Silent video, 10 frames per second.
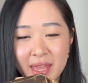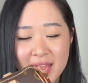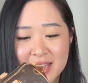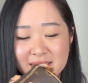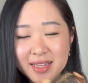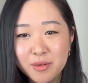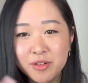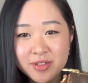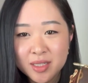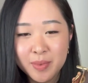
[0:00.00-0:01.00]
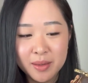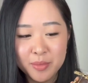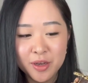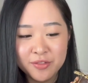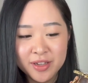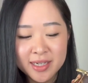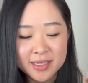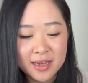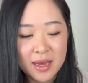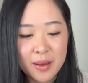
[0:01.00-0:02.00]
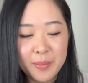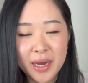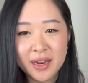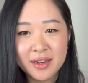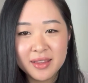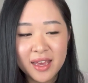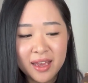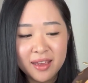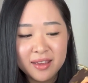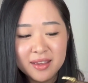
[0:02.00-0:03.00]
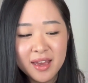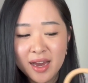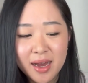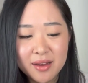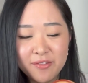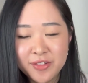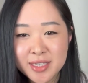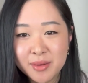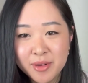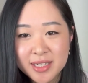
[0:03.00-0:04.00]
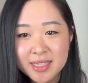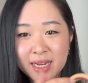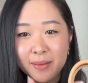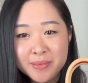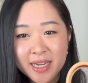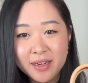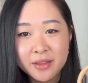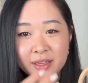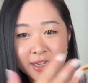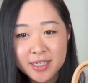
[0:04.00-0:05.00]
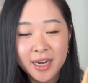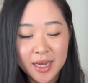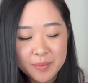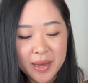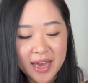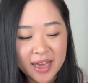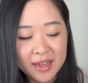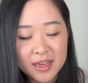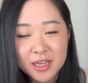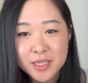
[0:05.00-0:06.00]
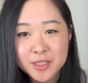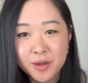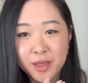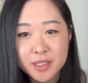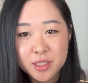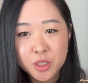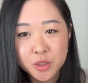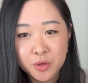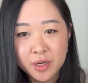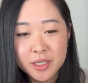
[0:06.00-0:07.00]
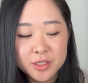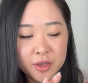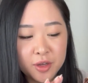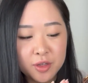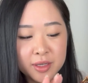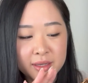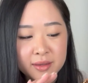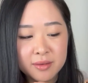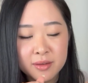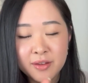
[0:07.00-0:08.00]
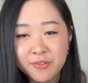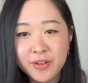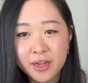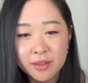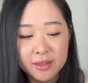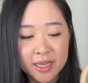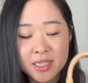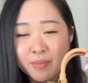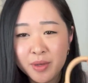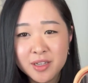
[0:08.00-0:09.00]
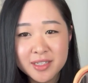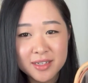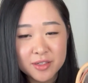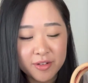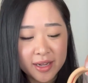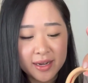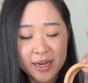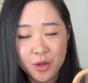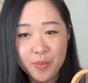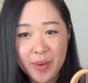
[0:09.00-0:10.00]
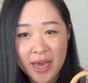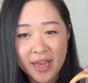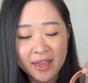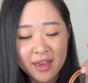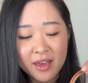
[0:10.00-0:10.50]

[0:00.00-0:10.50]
and that would have just been perfect. But they, yeah, for some reason updated the entire bag so it's shorter, so you can fit a lot less. And because it is already a nano bag,